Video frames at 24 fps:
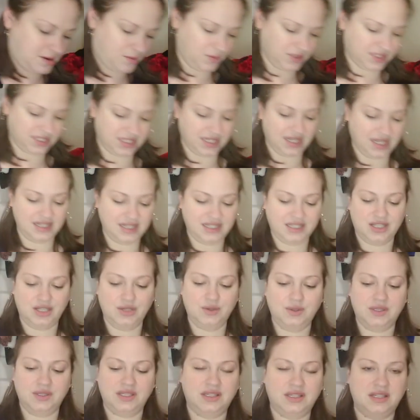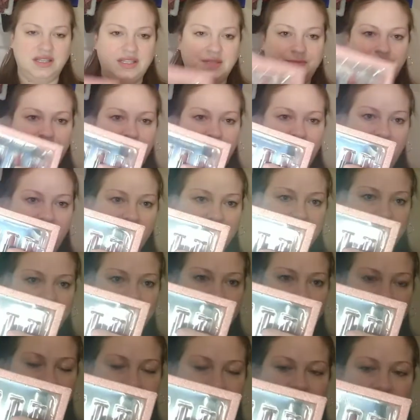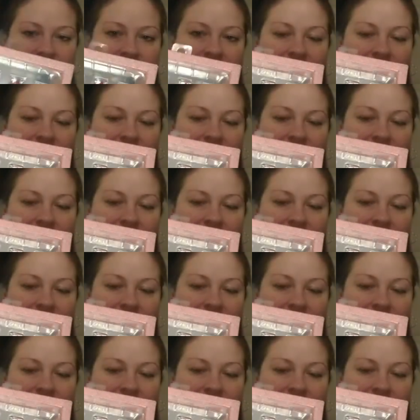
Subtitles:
What's nice too is this box.